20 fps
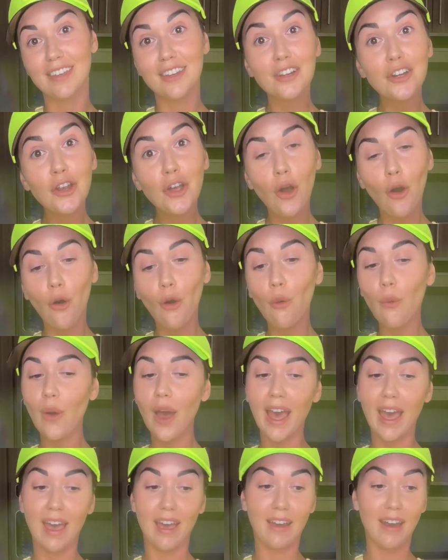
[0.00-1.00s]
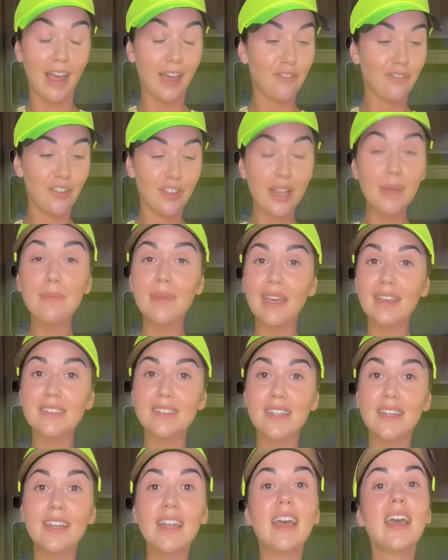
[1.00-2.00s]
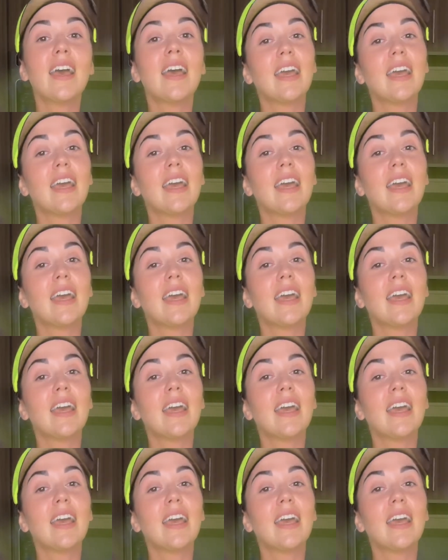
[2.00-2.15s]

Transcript: year ago and I feel amazing.